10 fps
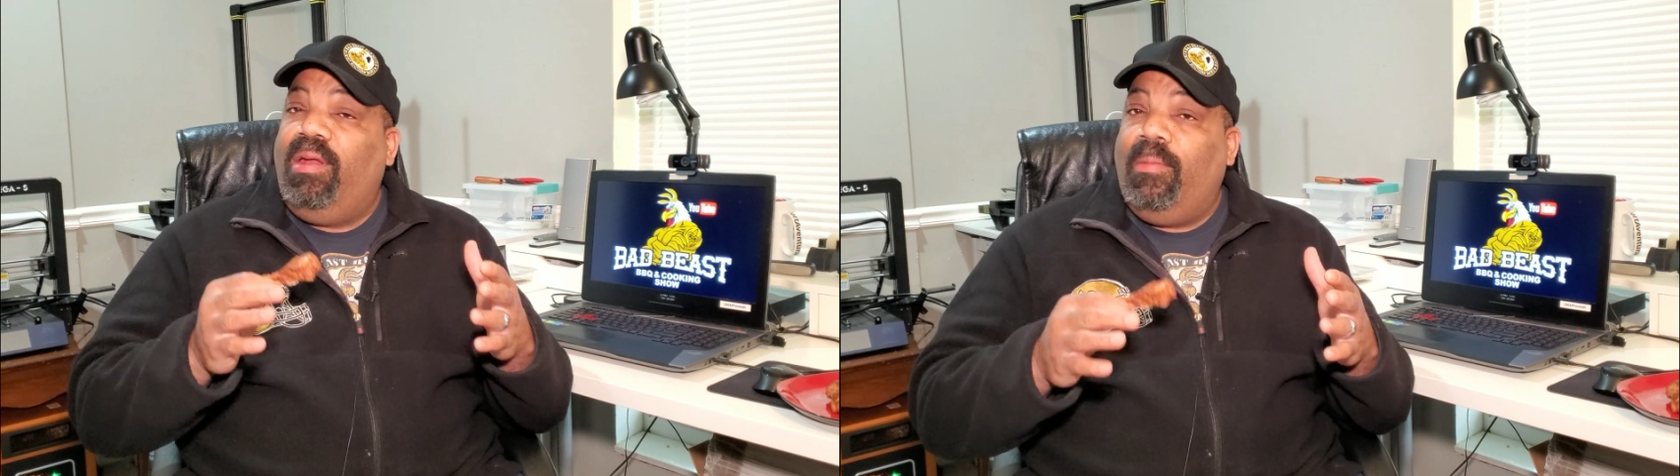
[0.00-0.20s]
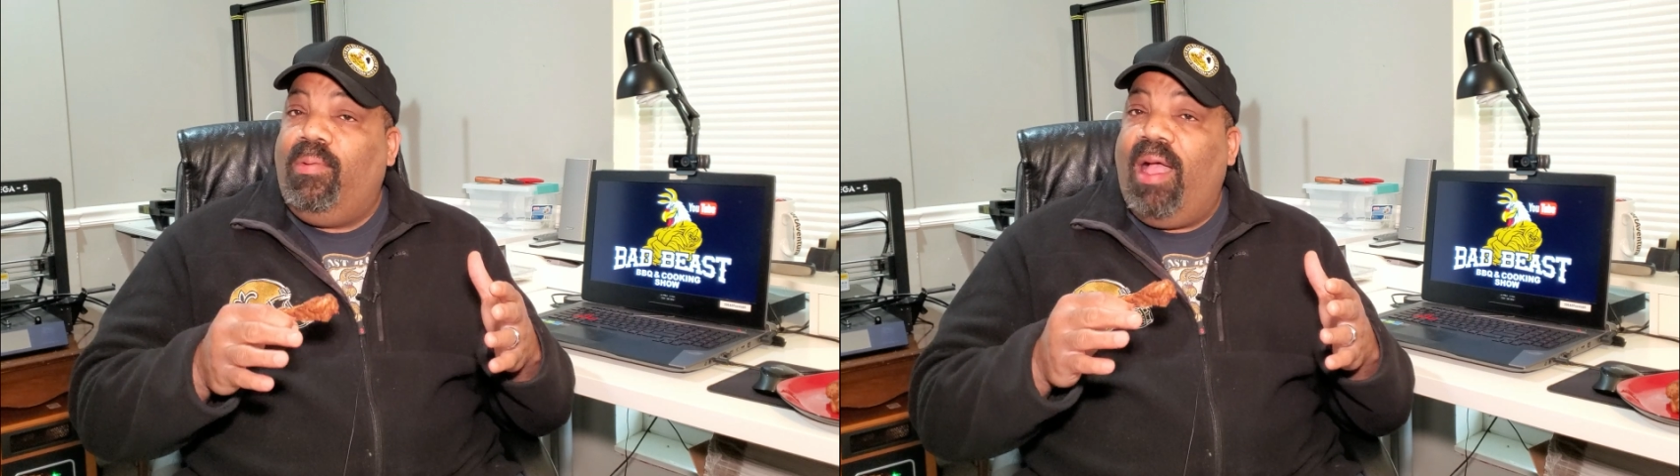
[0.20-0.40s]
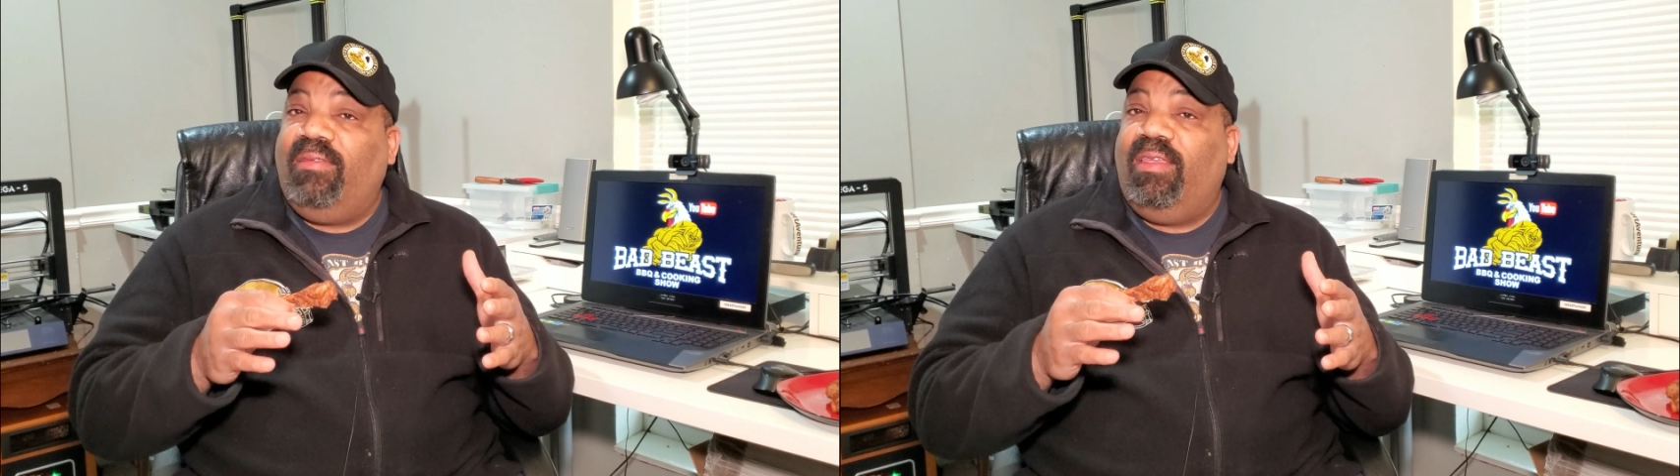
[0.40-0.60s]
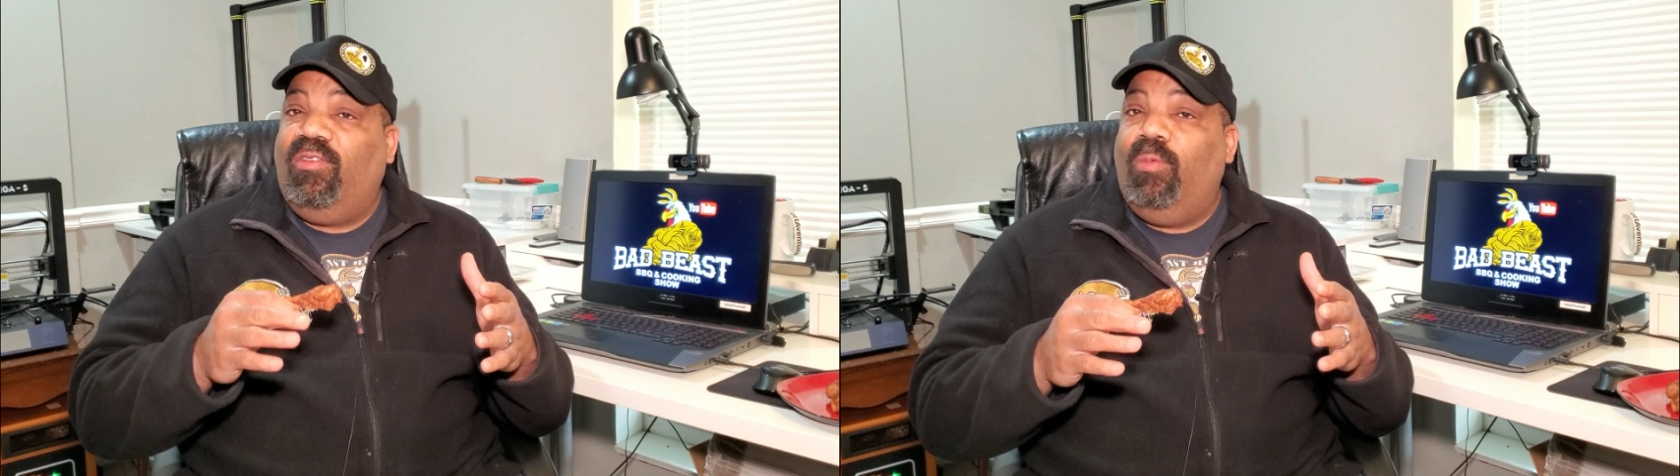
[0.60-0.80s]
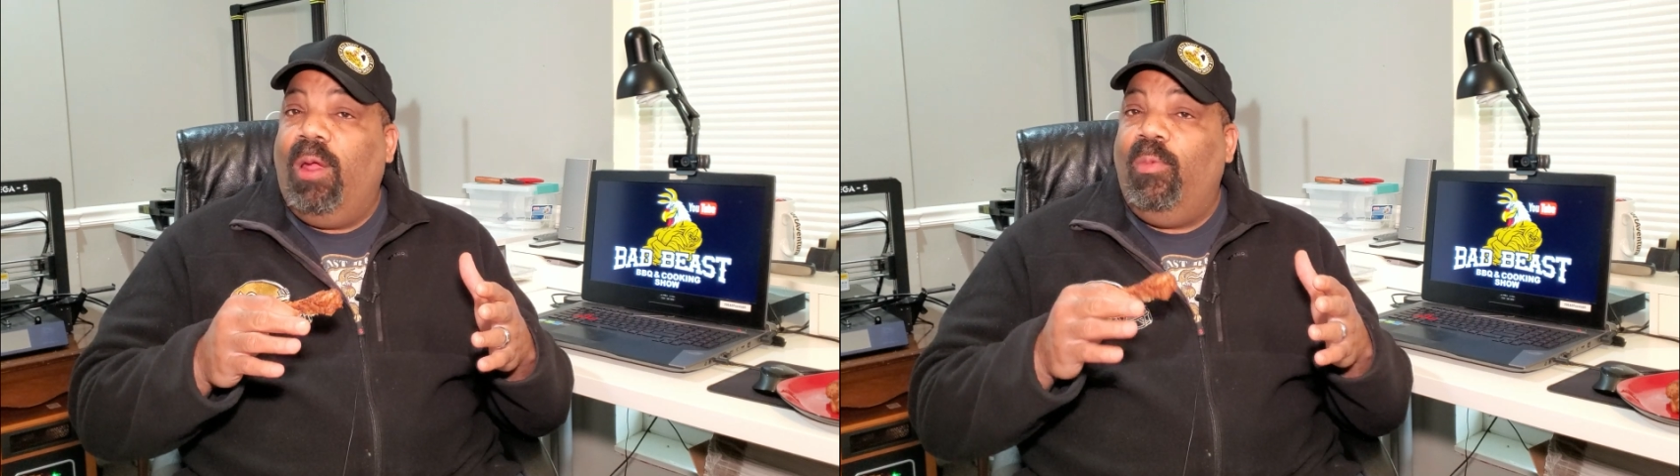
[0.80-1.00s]
of the process
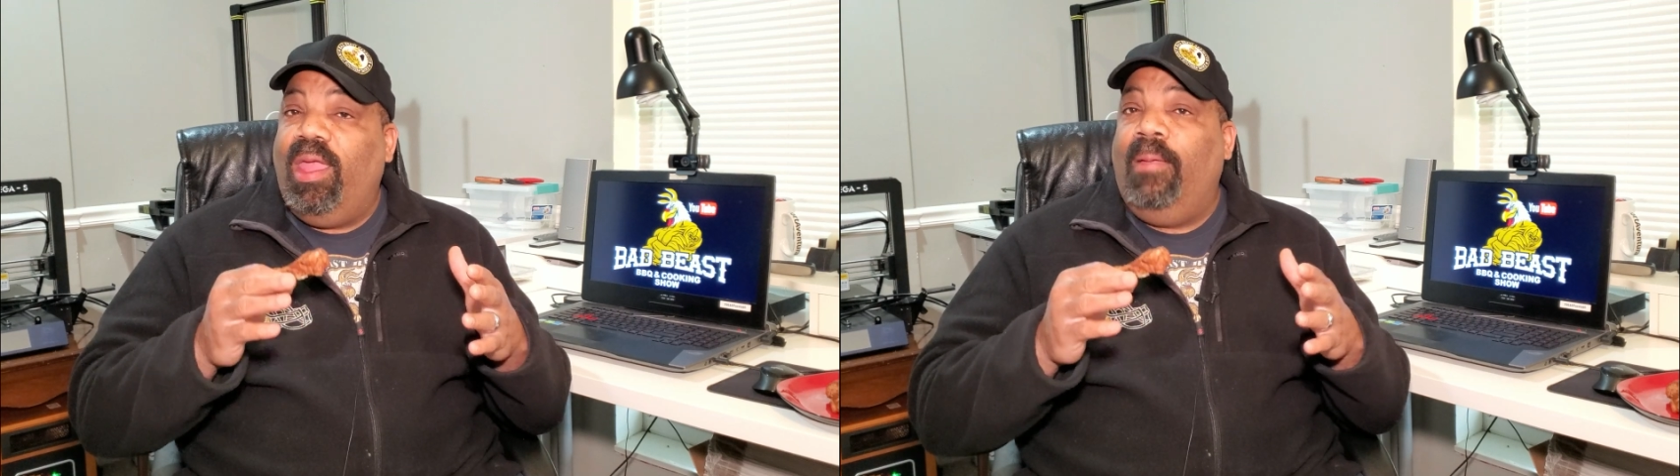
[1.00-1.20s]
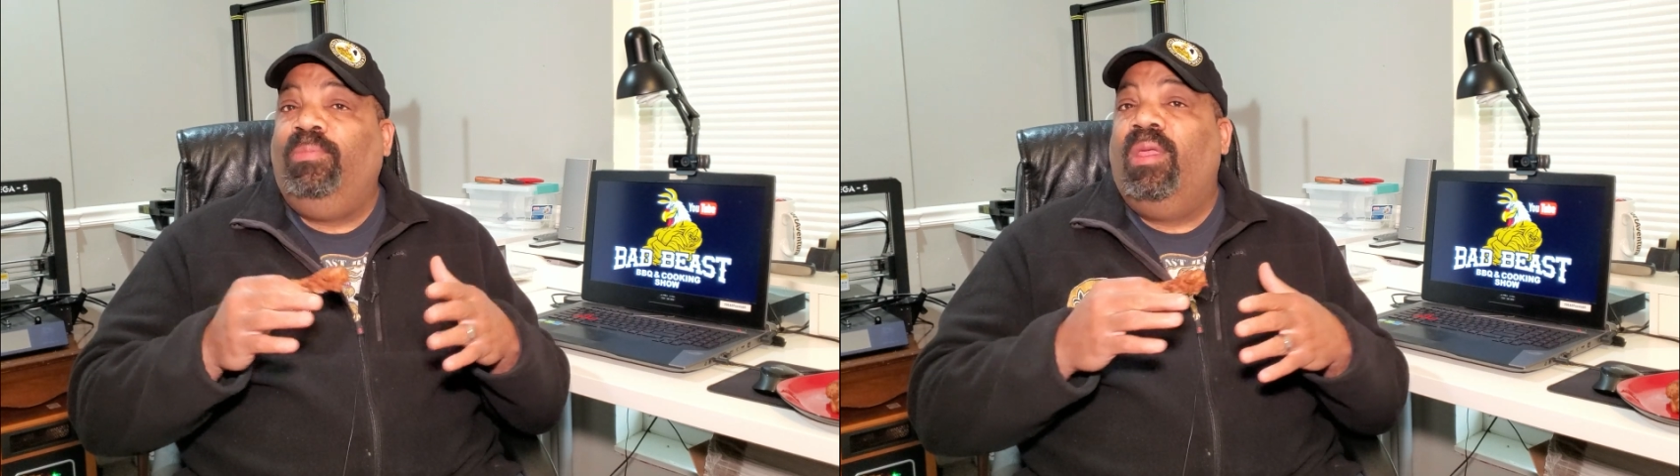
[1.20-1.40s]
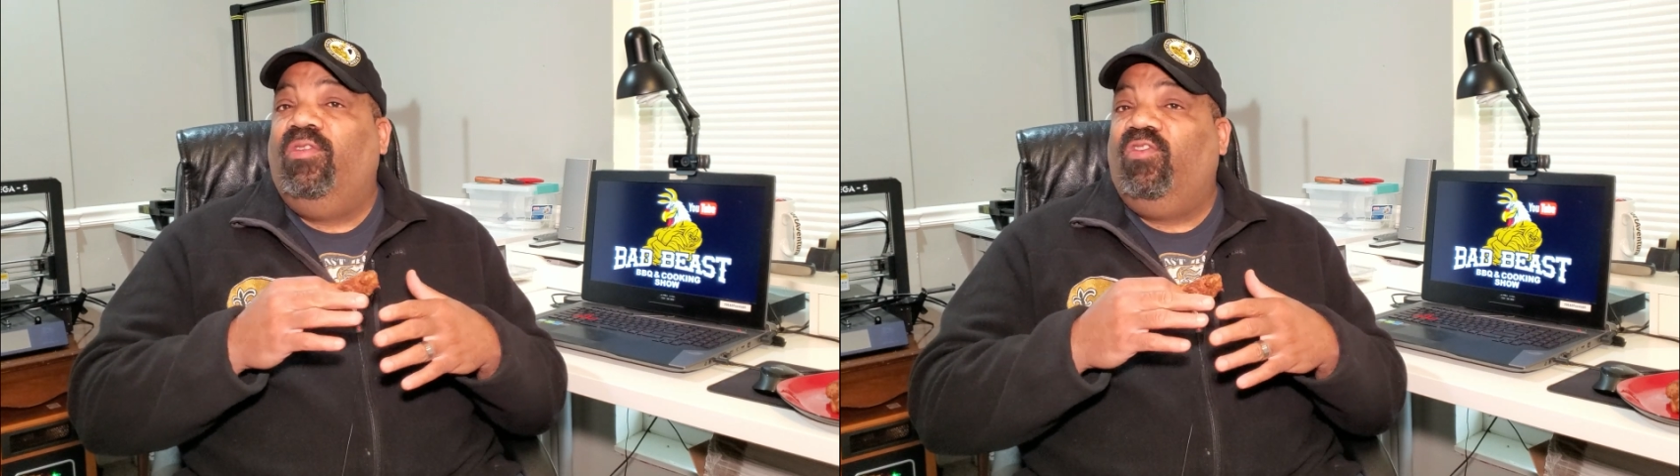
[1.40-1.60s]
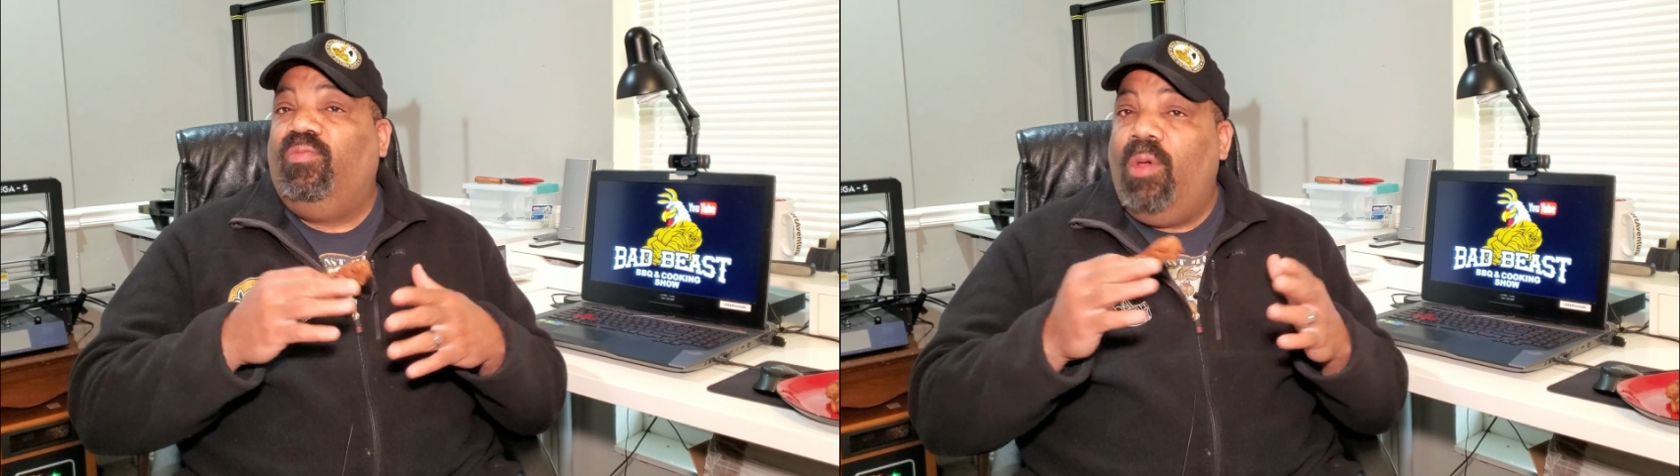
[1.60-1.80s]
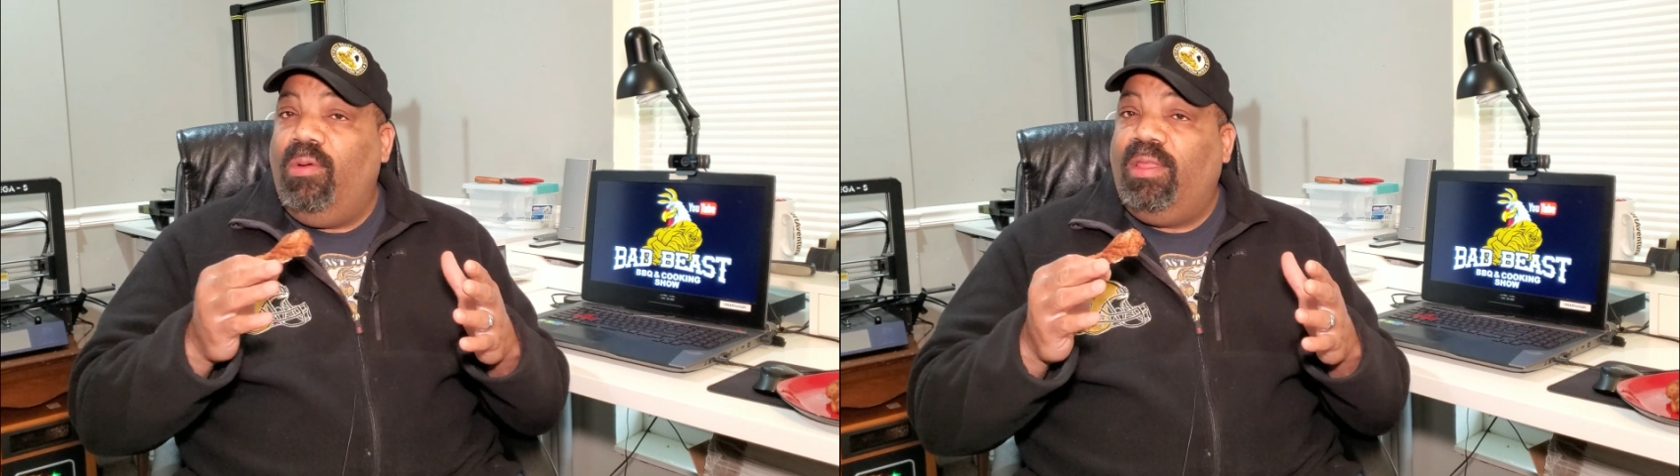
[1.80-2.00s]
where we
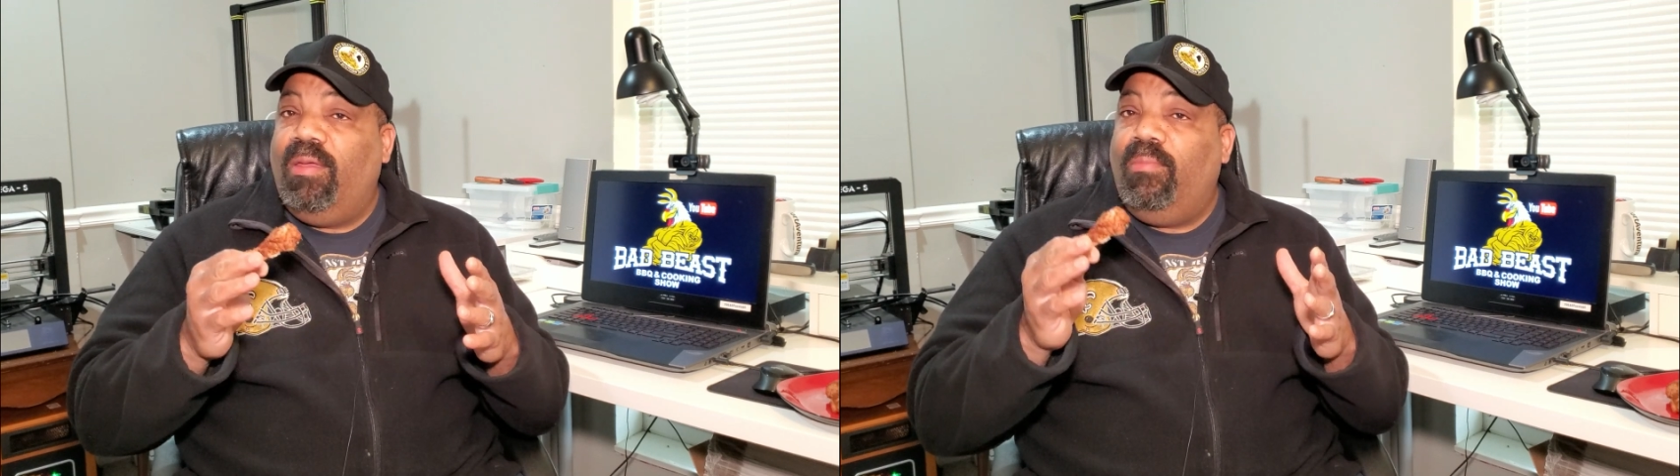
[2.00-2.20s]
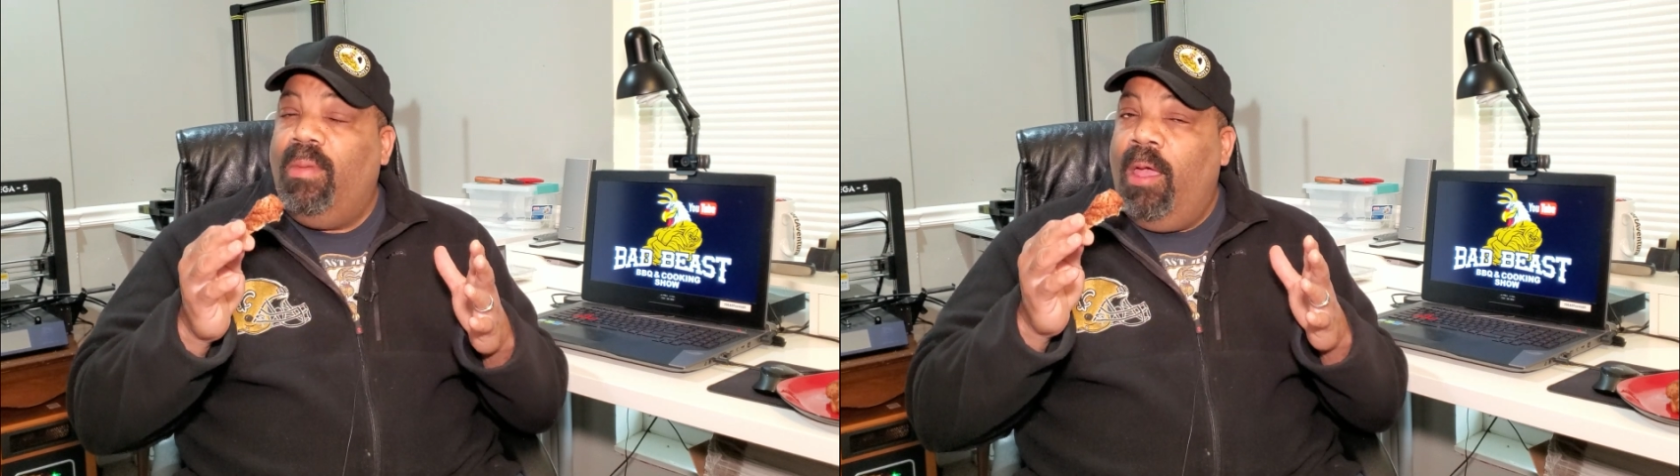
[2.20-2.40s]
smoke them